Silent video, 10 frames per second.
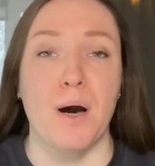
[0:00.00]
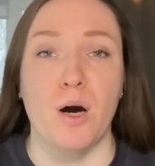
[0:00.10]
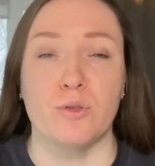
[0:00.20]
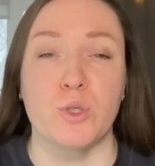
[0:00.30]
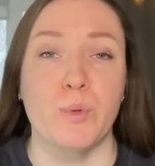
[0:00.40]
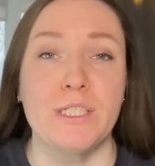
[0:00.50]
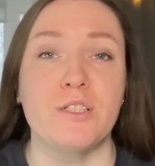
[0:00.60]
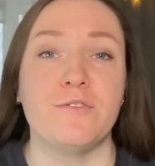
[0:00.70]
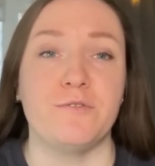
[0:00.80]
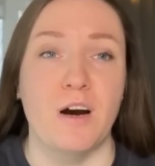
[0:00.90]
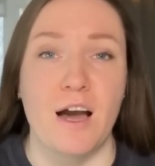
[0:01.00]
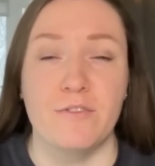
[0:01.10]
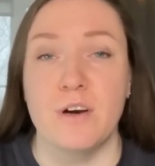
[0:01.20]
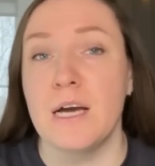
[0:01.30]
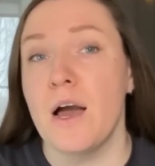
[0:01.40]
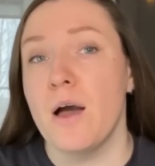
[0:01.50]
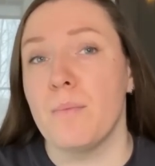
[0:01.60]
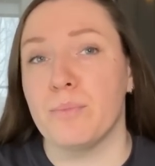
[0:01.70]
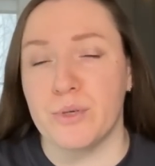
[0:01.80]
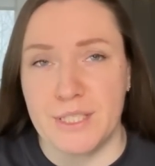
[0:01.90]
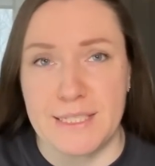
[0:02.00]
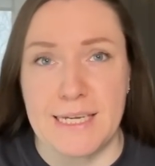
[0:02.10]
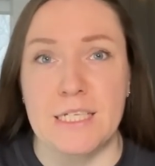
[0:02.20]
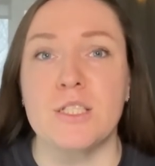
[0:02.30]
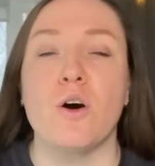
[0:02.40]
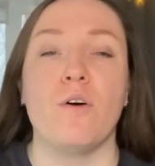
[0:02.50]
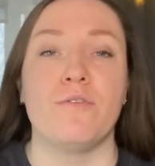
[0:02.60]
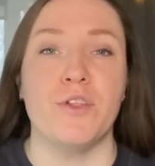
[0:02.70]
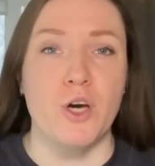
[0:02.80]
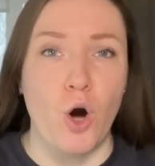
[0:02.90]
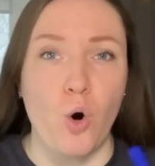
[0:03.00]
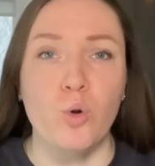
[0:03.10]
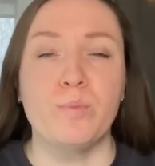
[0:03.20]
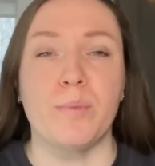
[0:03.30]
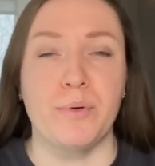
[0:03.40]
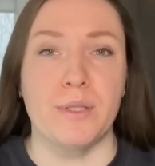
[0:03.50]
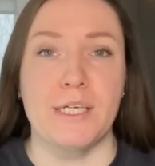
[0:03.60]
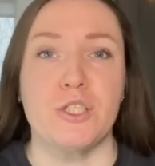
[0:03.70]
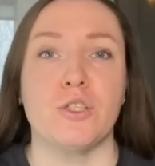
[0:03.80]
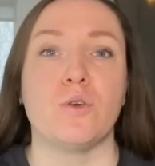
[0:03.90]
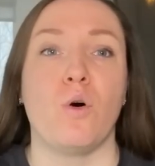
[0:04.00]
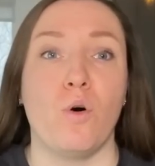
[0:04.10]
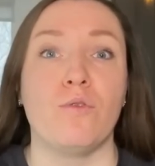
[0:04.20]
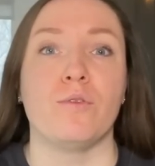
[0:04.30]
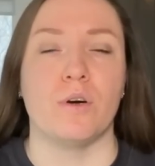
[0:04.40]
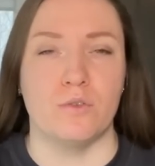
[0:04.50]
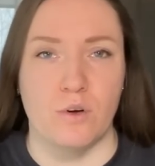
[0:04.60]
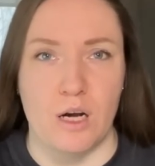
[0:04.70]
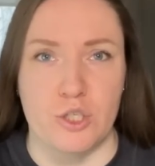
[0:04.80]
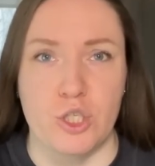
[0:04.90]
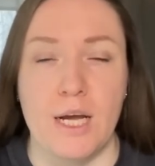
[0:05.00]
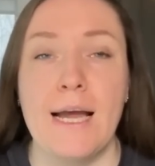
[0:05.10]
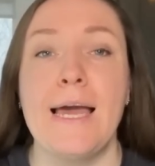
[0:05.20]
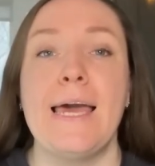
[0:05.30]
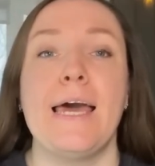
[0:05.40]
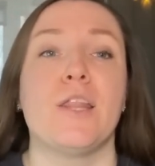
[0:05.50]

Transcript: about 25% of the whole population of Russia.